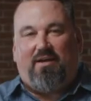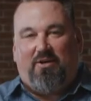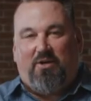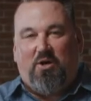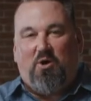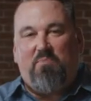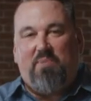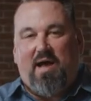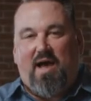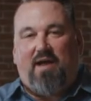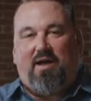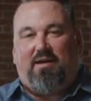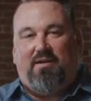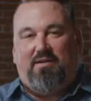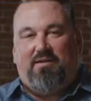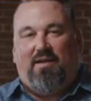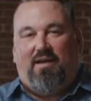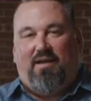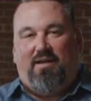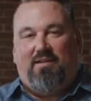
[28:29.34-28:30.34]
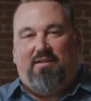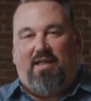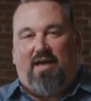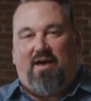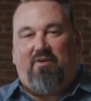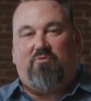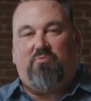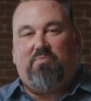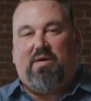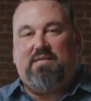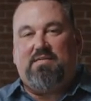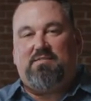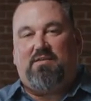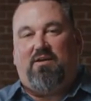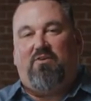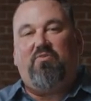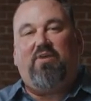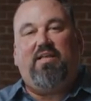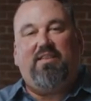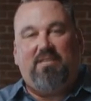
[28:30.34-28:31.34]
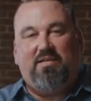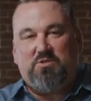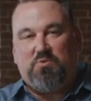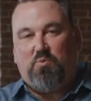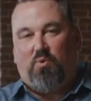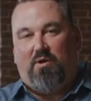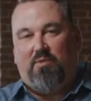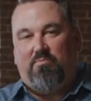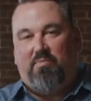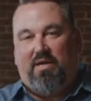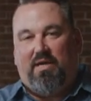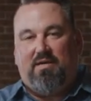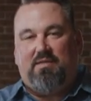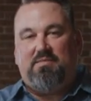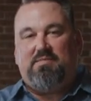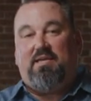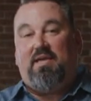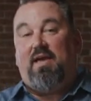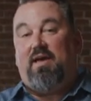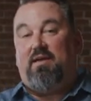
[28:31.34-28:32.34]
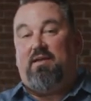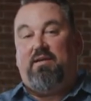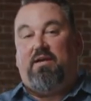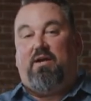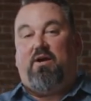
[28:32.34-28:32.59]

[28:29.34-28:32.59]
could go back and laugh at myself on this one, because again,